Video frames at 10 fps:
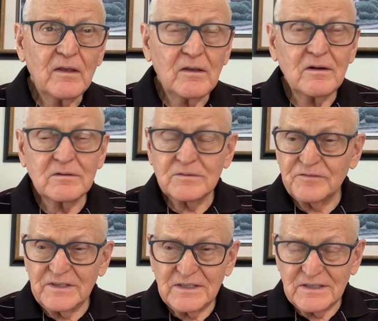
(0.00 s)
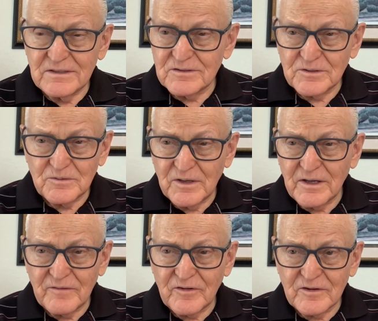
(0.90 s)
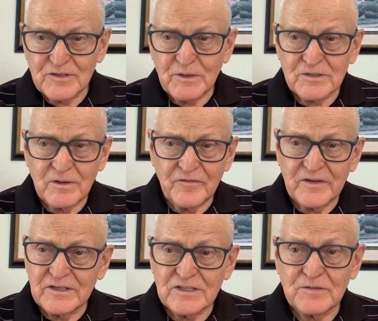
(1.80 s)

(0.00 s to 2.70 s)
you know, feelings or whatever, special manifestations,